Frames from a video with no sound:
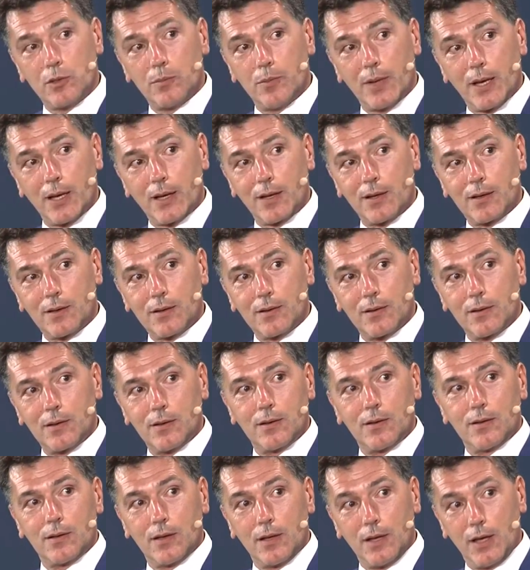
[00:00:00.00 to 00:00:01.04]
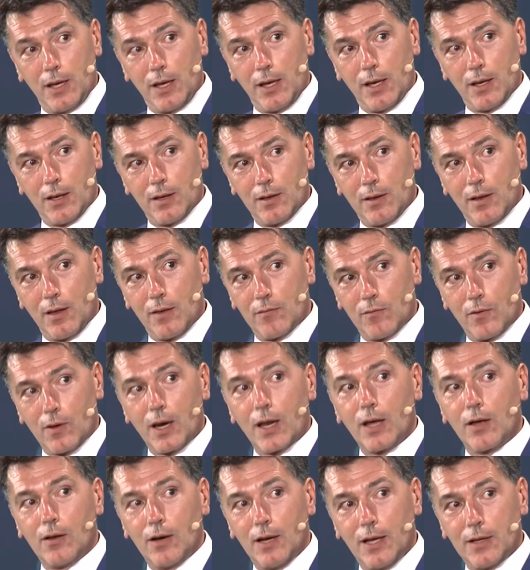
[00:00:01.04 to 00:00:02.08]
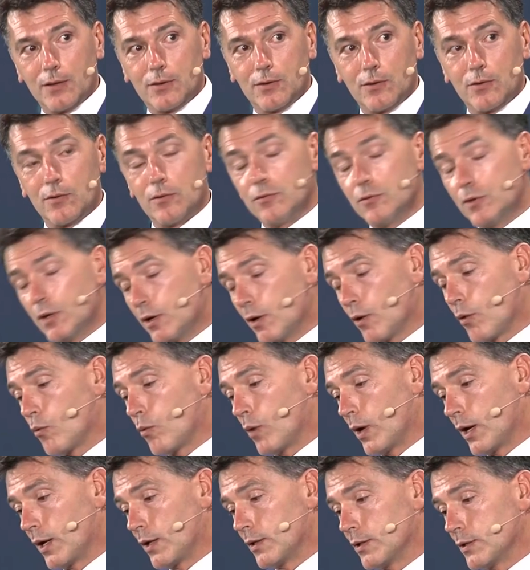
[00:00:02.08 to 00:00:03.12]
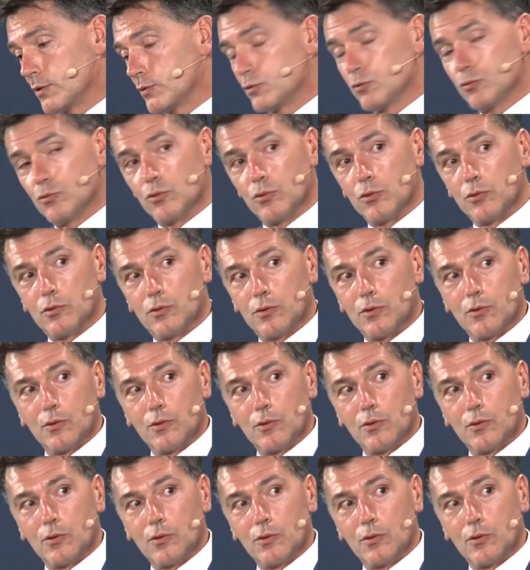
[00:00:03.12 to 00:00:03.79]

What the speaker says: bank here and the regulator didn't quite understood